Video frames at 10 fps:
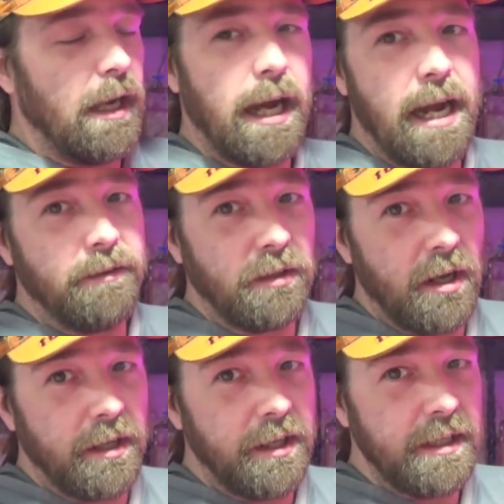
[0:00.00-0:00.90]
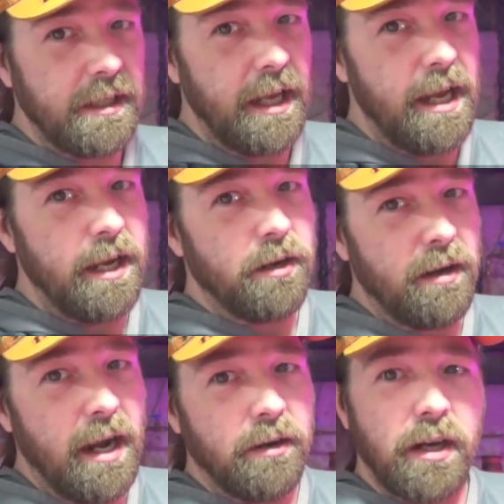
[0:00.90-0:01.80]
I have a lot of things laying
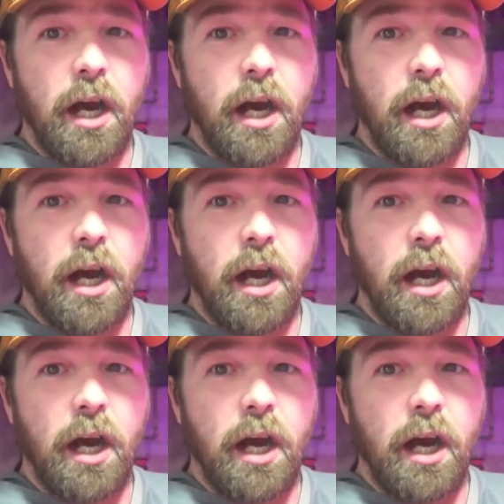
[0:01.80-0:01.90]
around.